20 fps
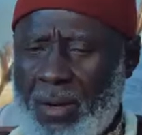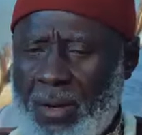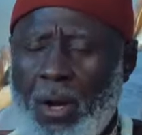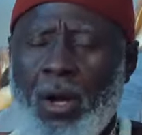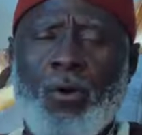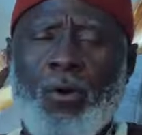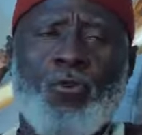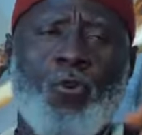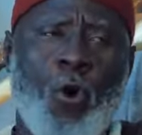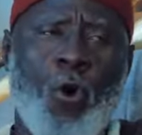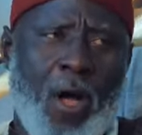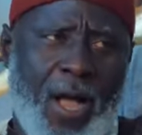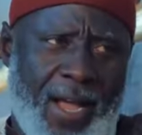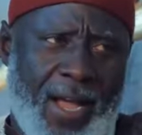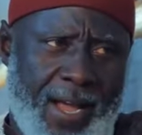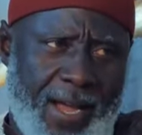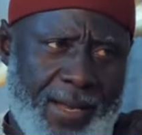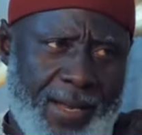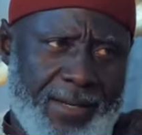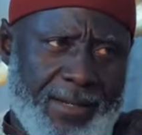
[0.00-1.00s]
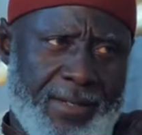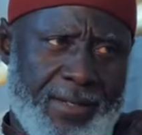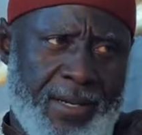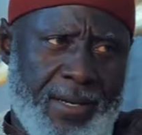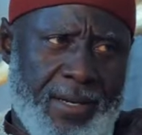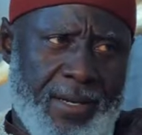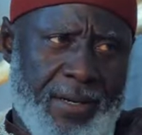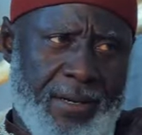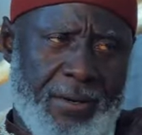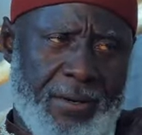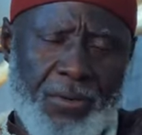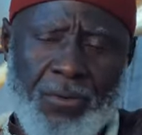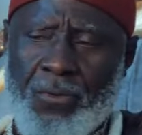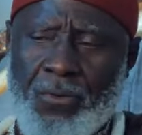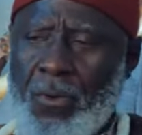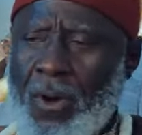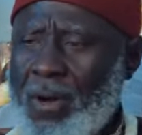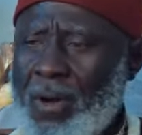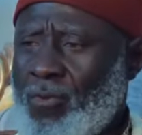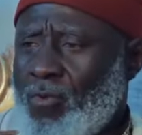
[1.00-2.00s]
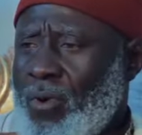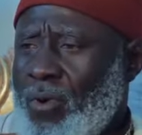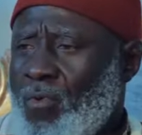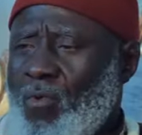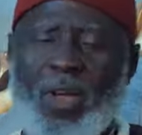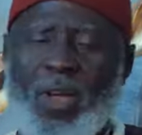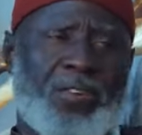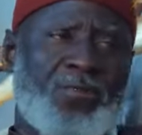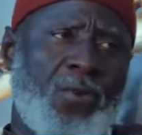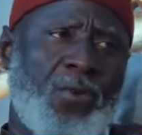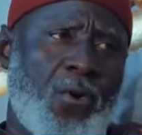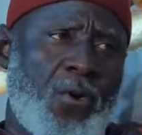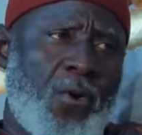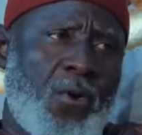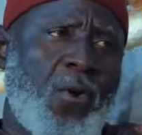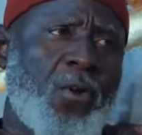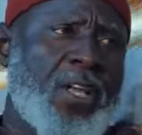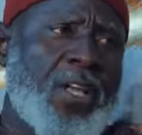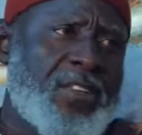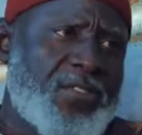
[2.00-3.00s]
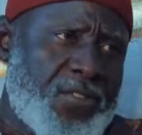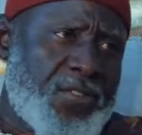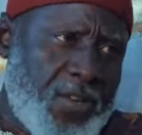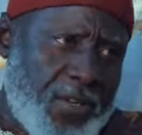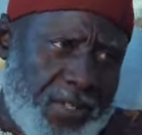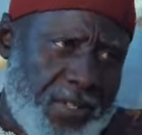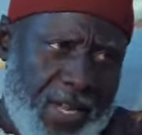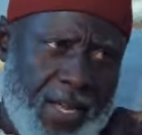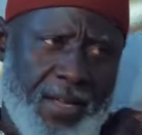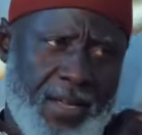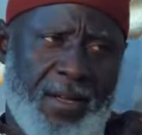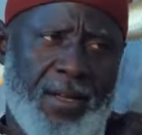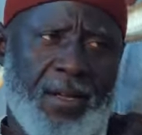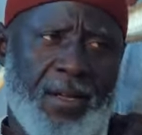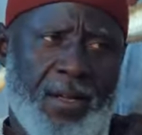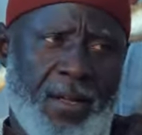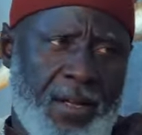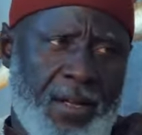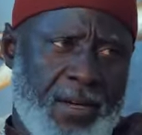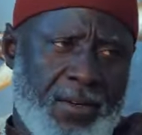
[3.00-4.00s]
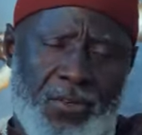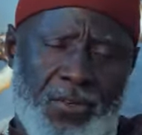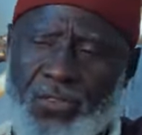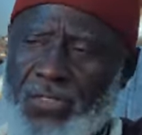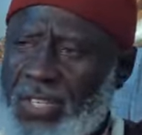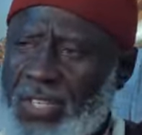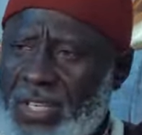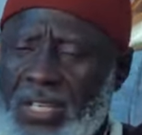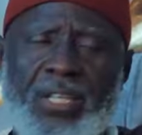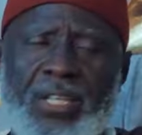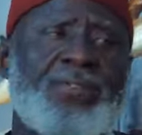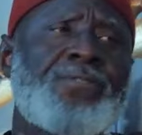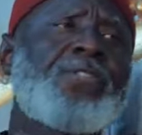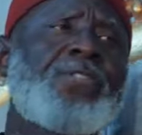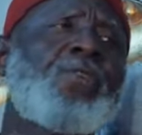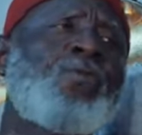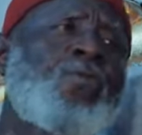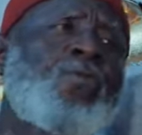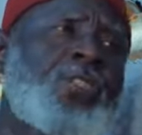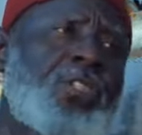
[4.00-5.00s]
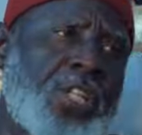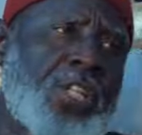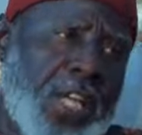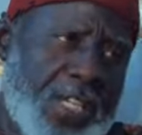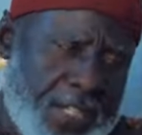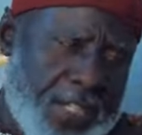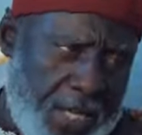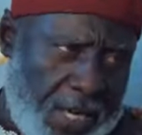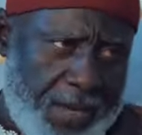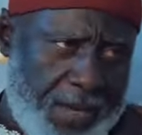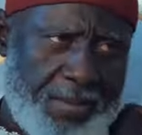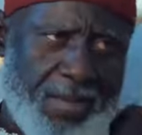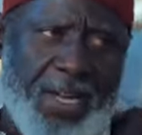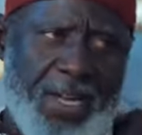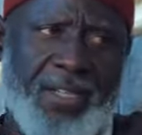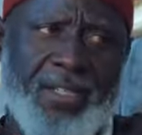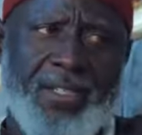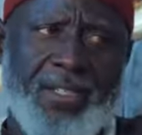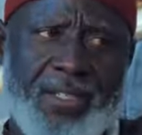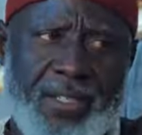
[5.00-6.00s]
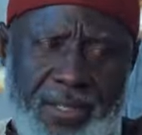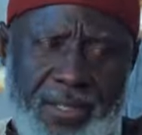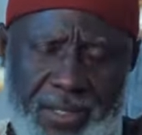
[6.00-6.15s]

Go ahead while we wait for Koye's daughter to see if she will change her mind.